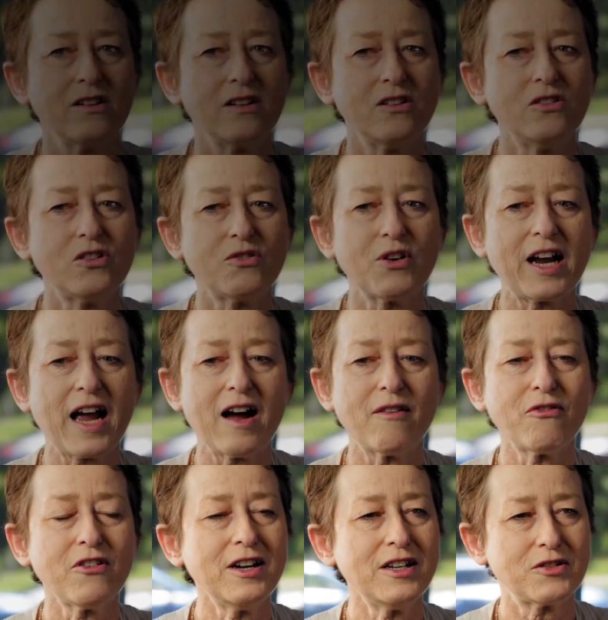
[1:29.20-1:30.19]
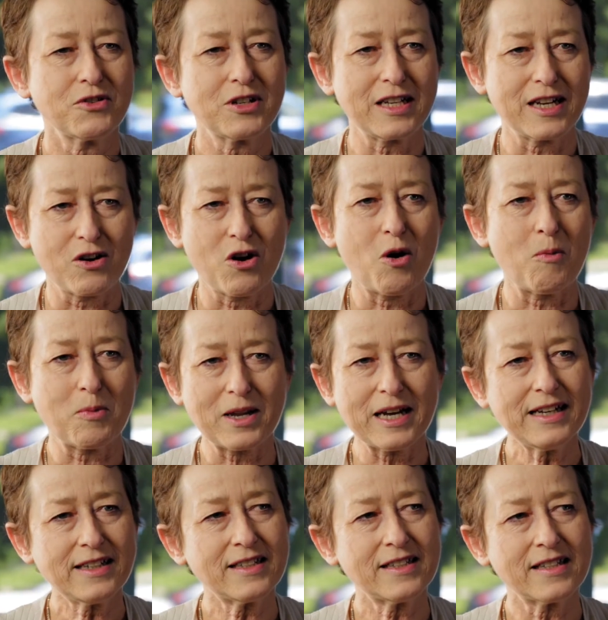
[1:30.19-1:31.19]
Look, recovery is really
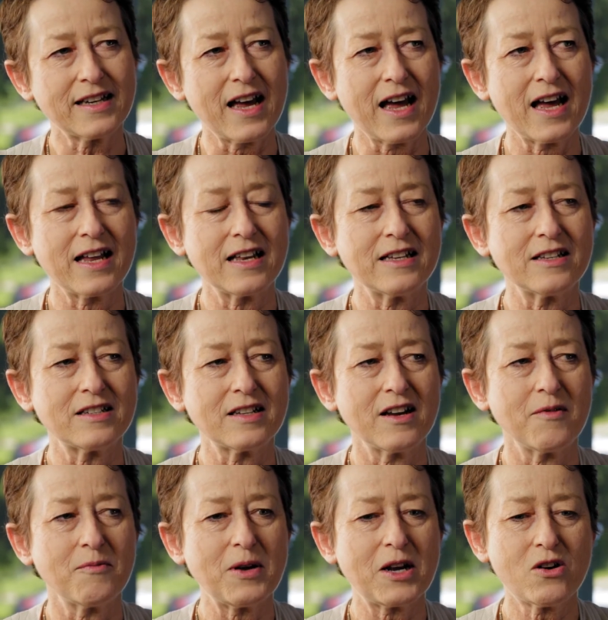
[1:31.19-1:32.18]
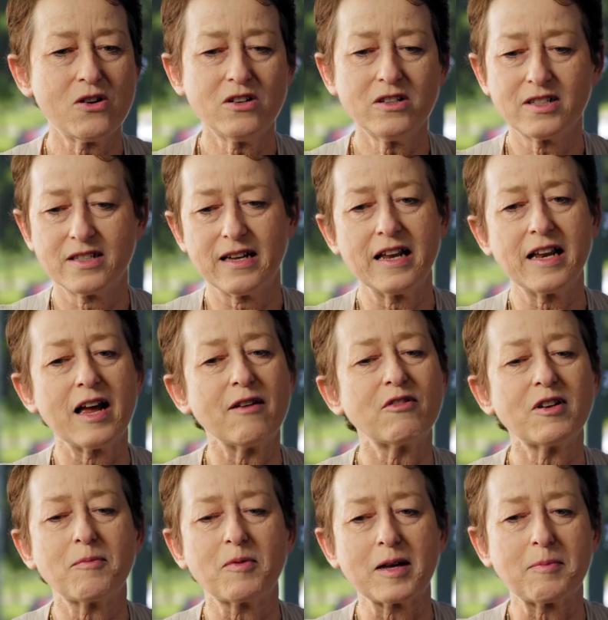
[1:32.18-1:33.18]
complex, and because
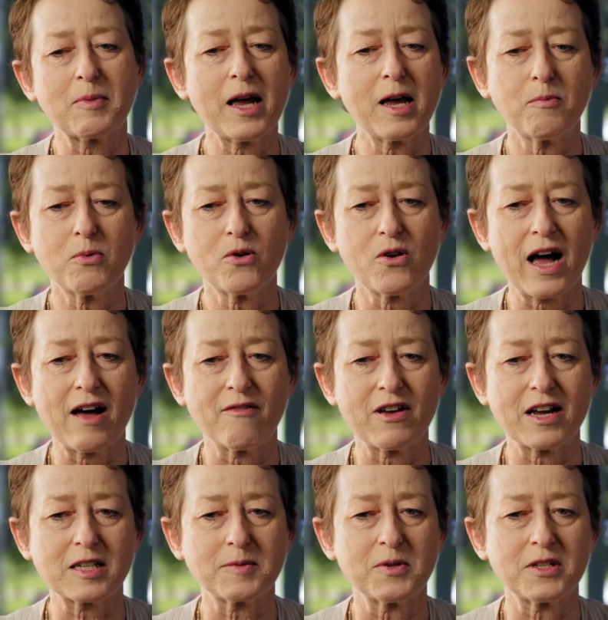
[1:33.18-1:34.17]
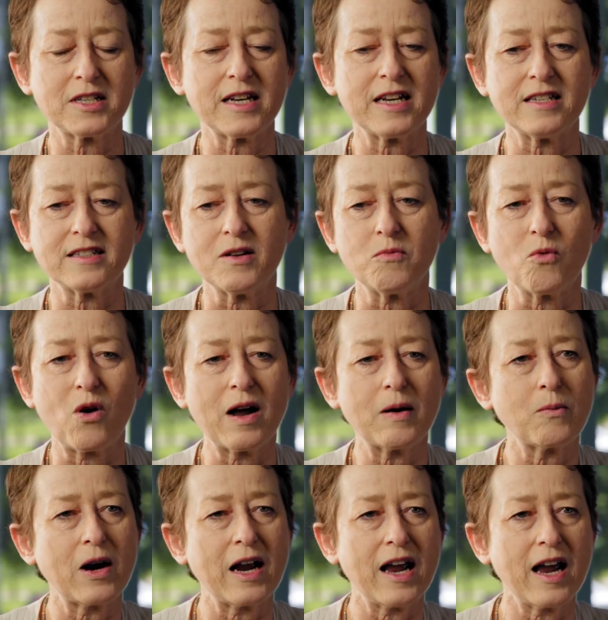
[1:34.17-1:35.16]
inevitably people have expertise in
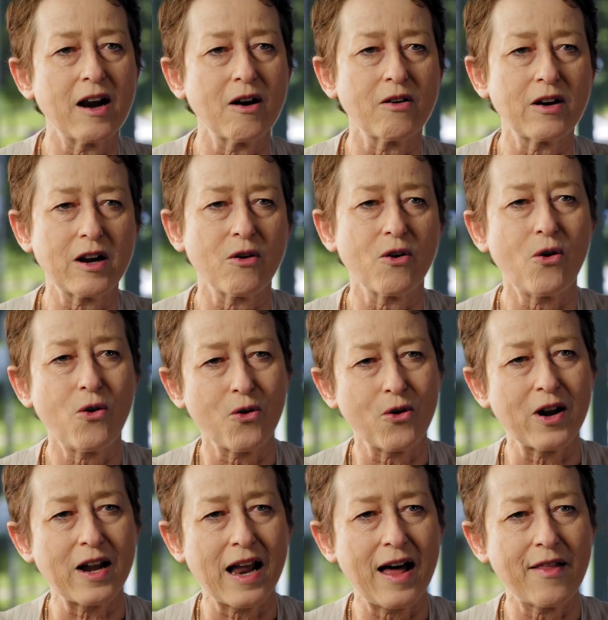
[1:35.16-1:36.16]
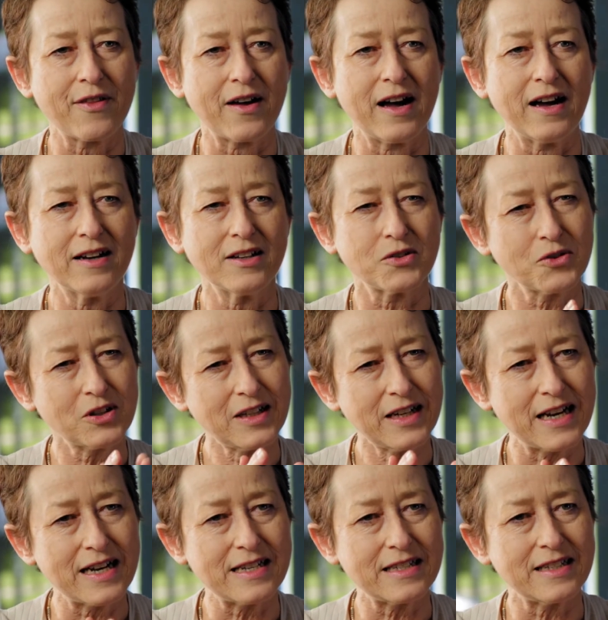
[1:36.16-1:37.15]
one area or another, it's
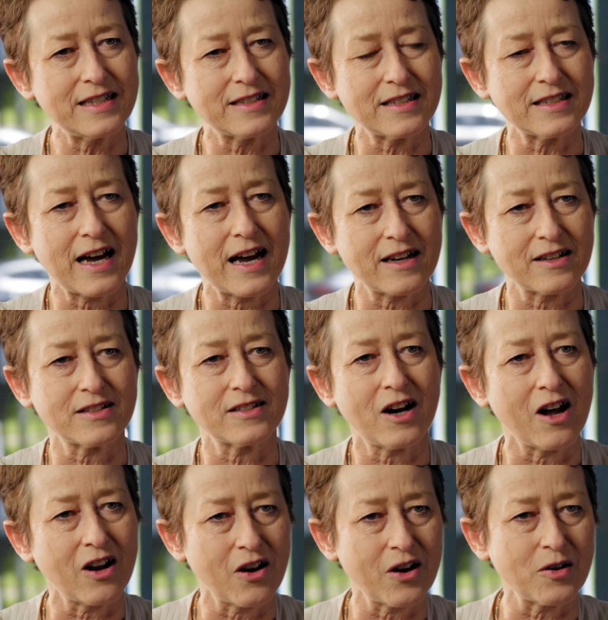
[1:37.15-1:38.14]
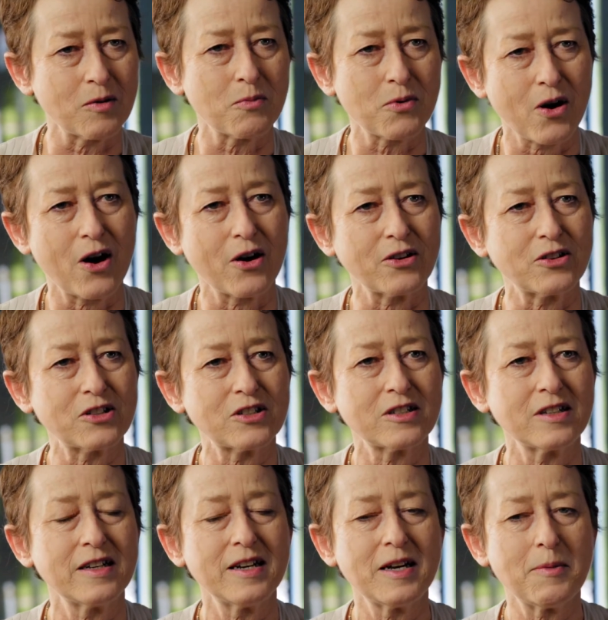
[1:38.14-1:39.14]
really easy to take a siloed approach.
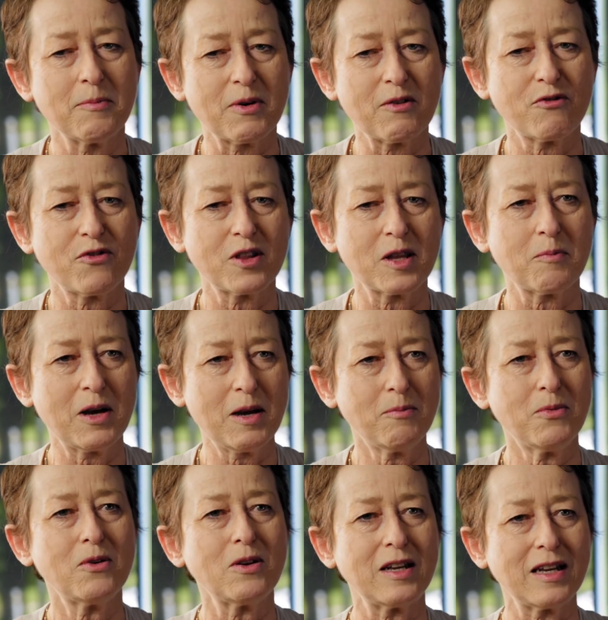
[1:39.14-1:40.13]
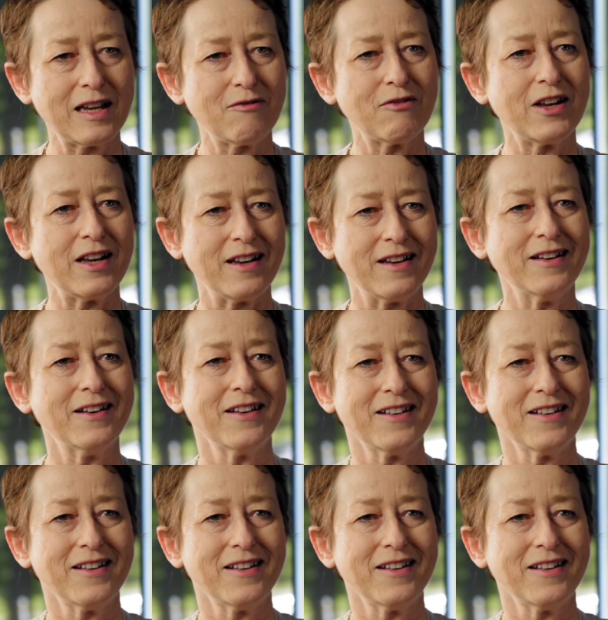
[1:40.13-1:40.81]
But for the people living